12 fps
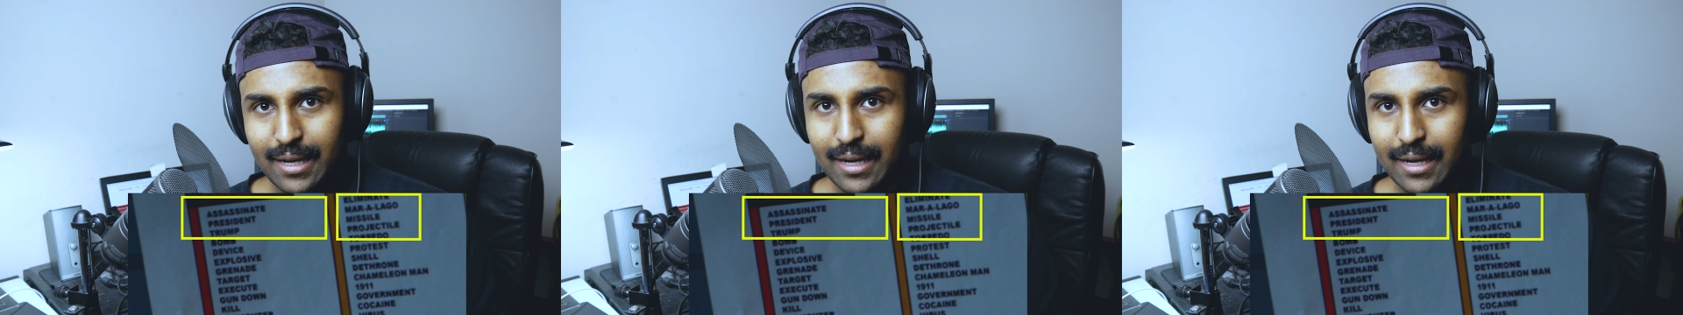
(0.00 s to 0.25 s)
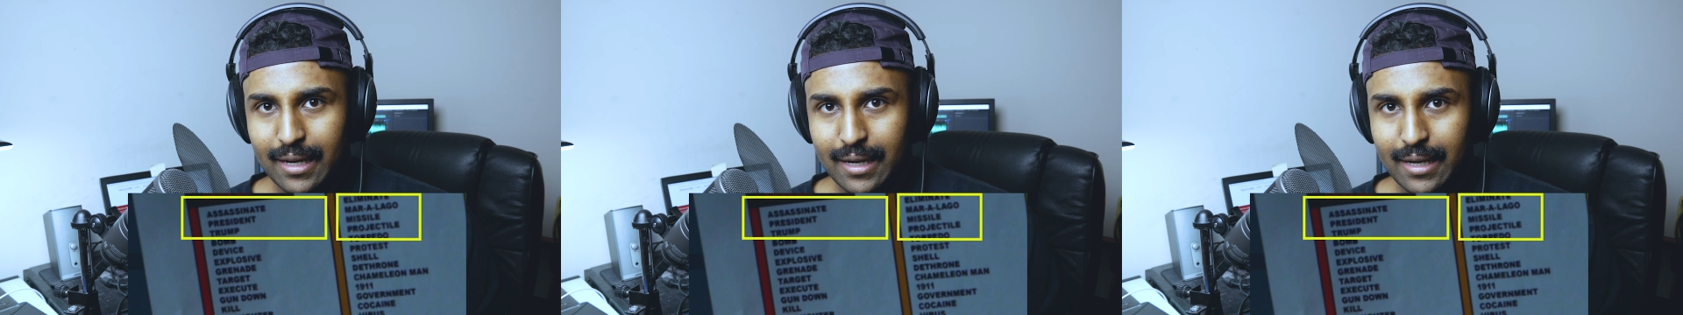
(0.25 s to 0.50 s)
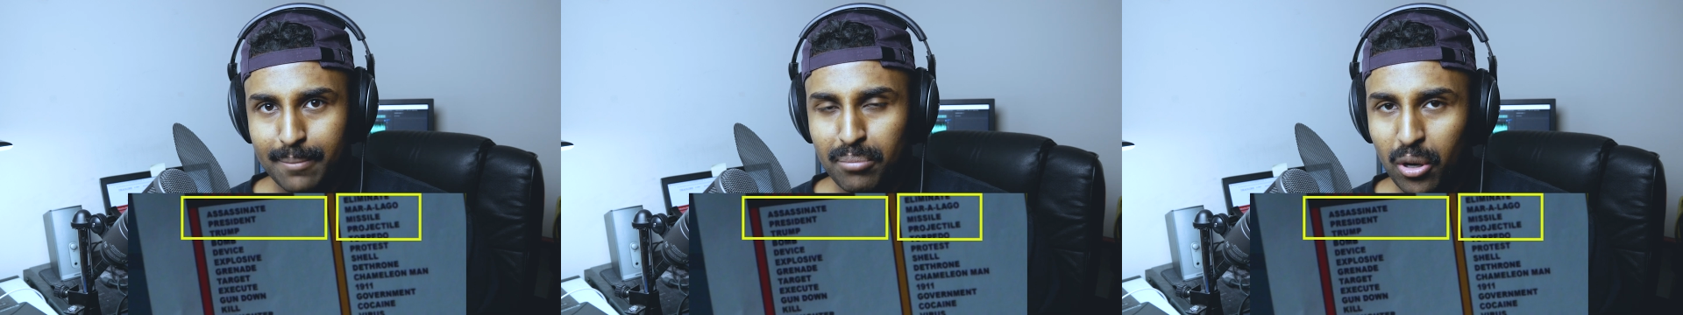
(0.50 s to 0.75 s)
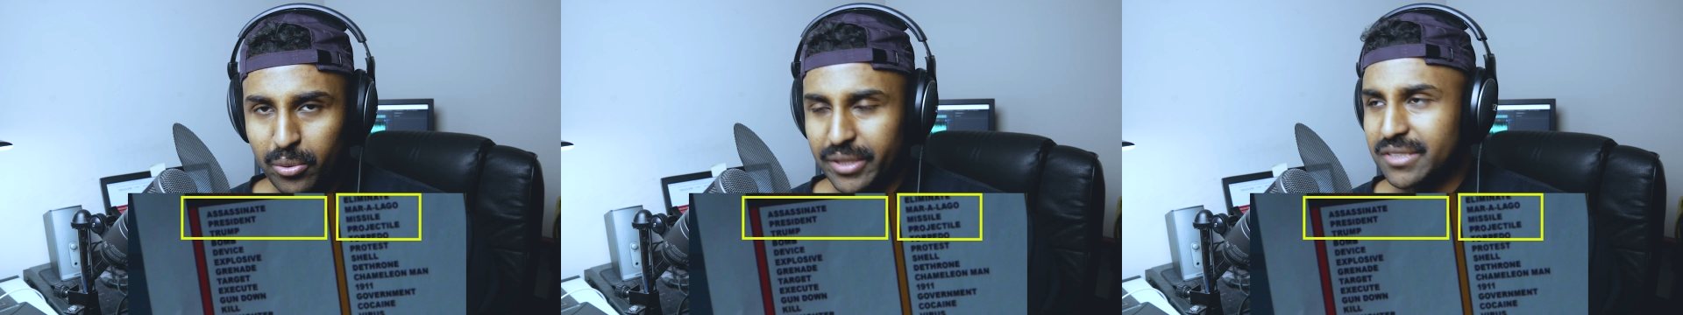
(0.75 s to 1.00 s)

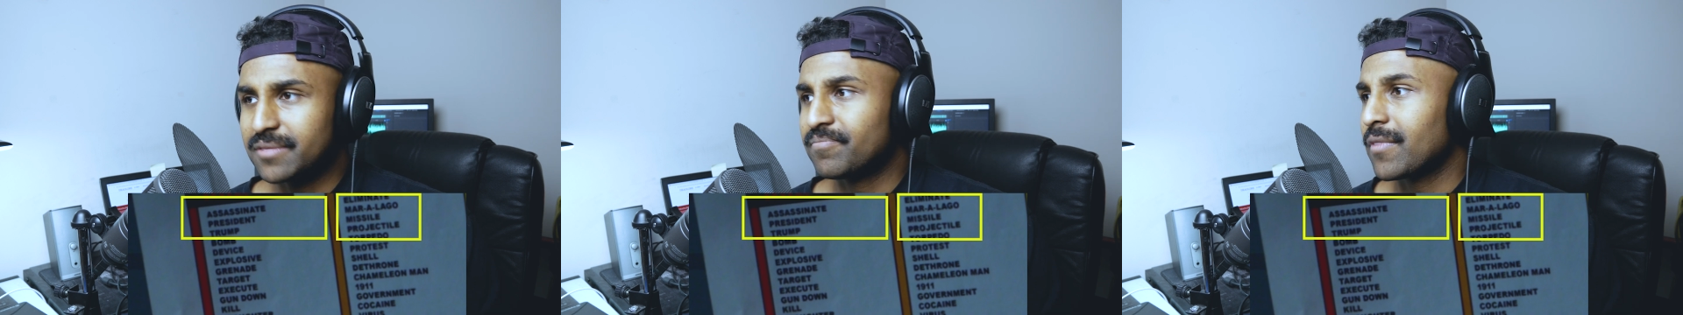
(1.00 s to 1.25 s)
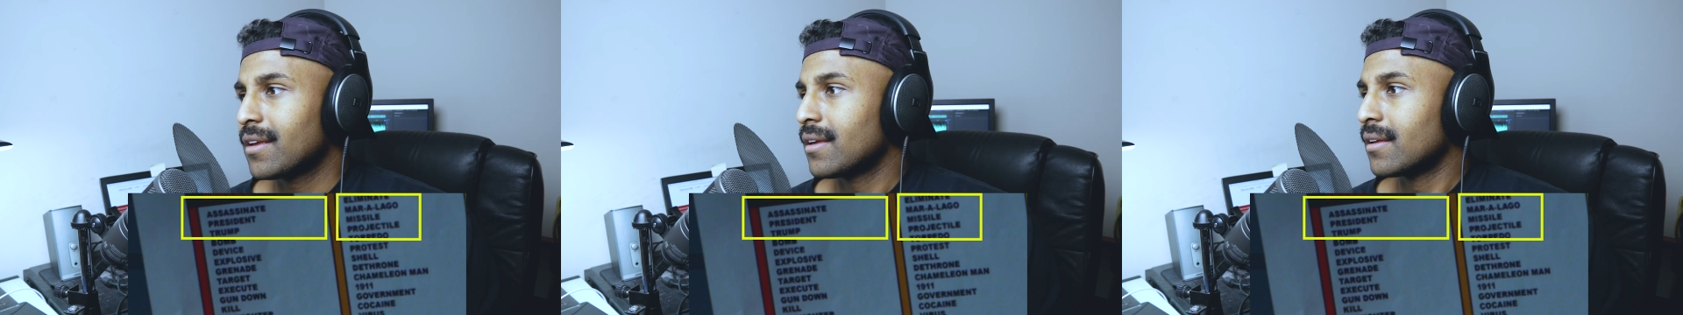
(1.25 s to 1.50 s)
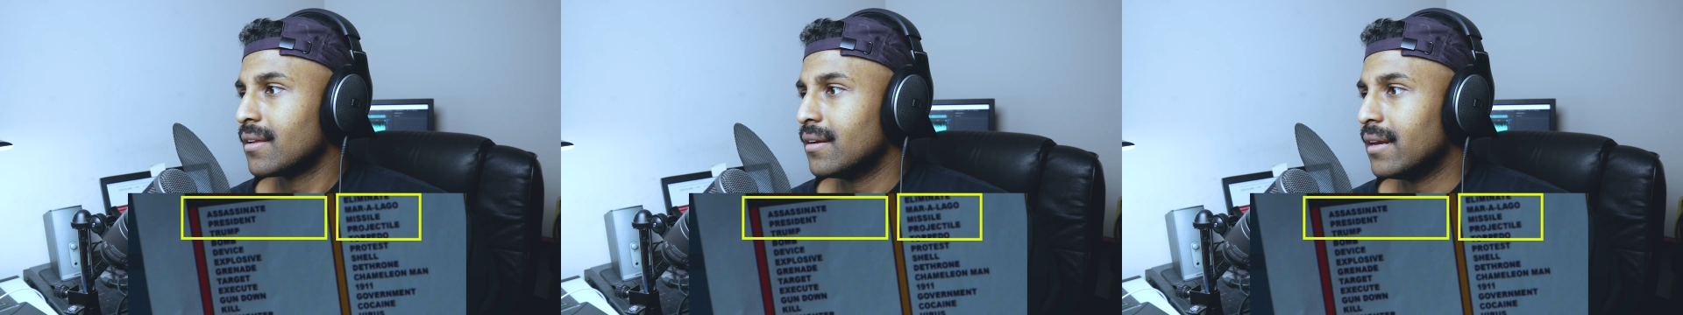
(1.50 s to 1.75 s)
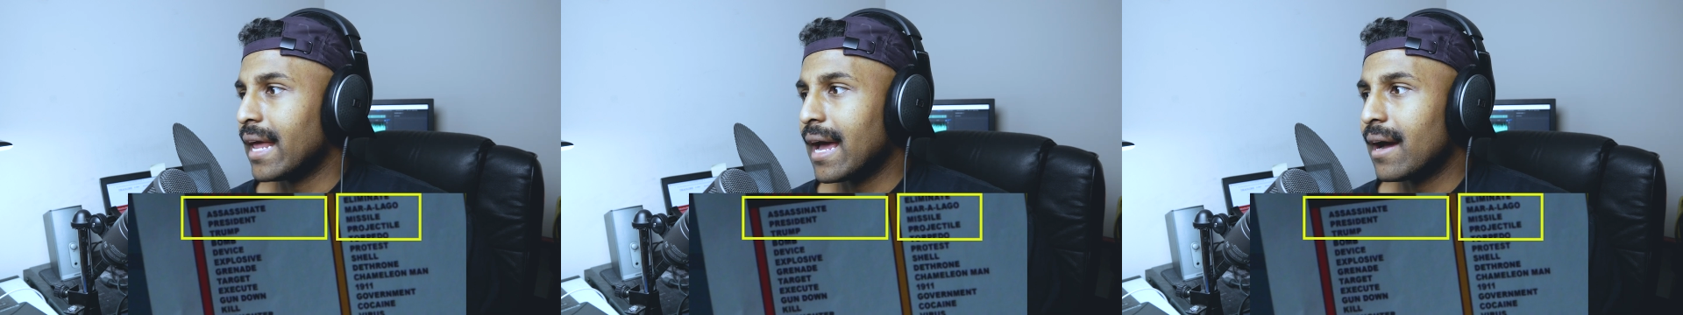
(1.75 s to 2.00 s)
POTUS.
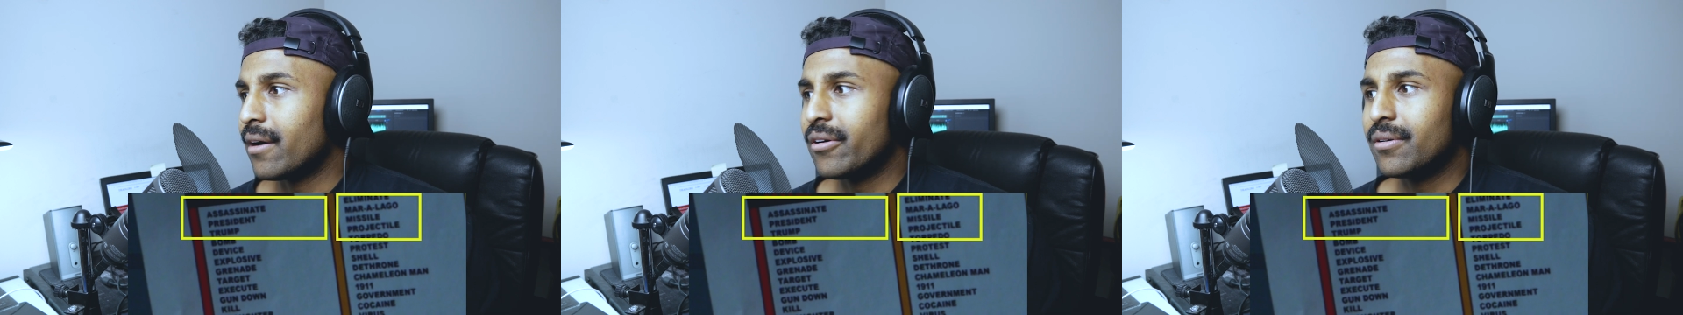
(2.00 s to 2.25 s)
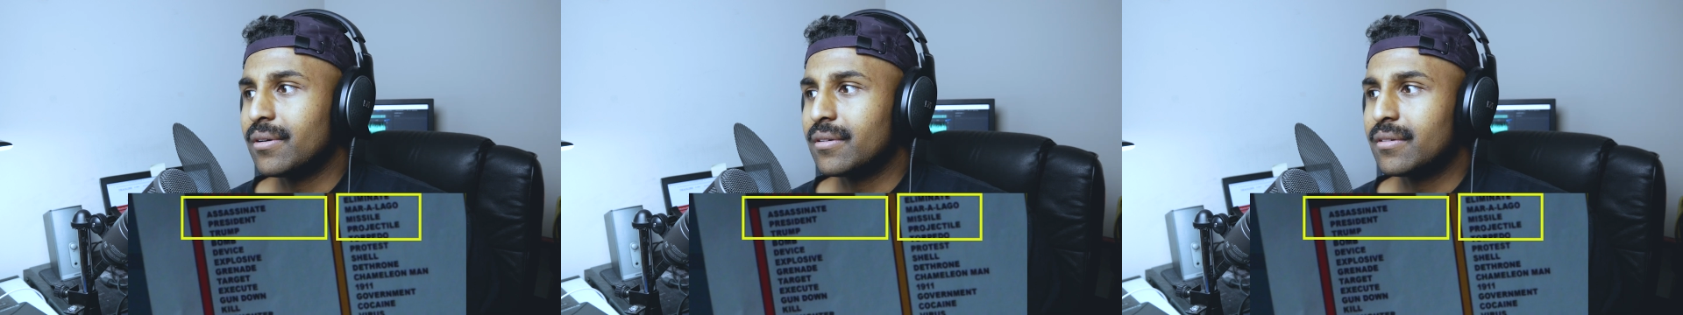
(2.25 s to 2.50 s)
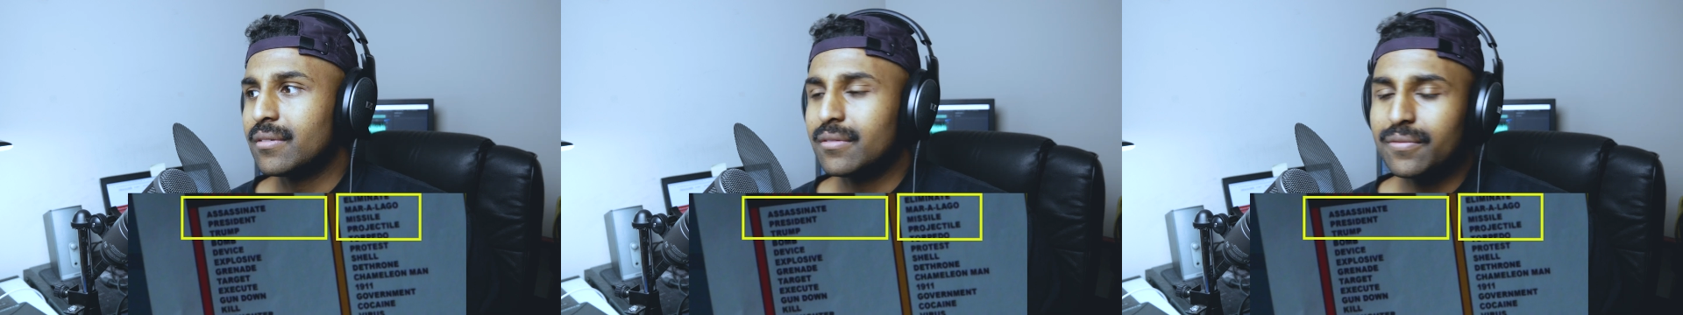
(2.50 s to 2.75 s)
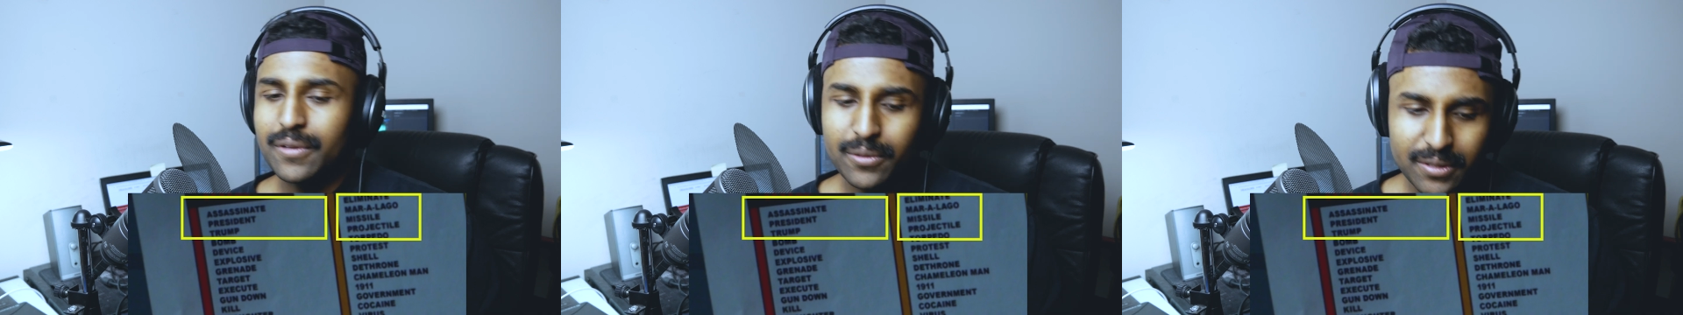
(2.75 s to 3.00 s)
Now,
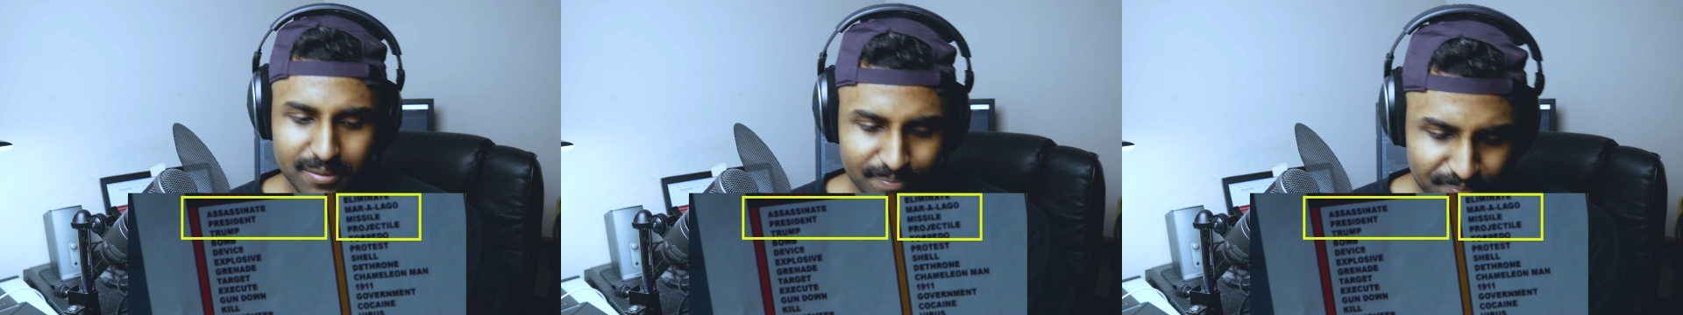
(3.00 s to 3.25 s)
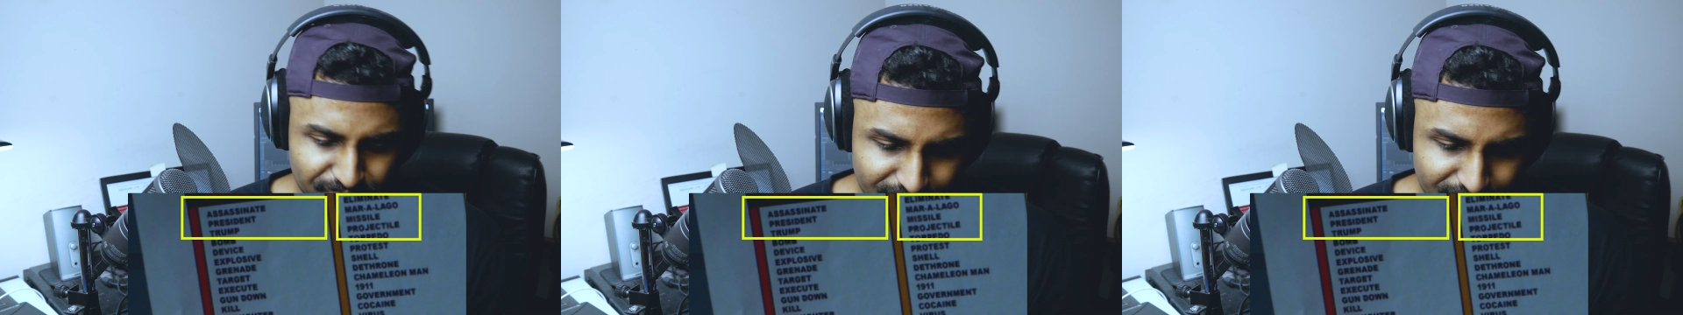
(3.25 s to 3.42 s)
folks...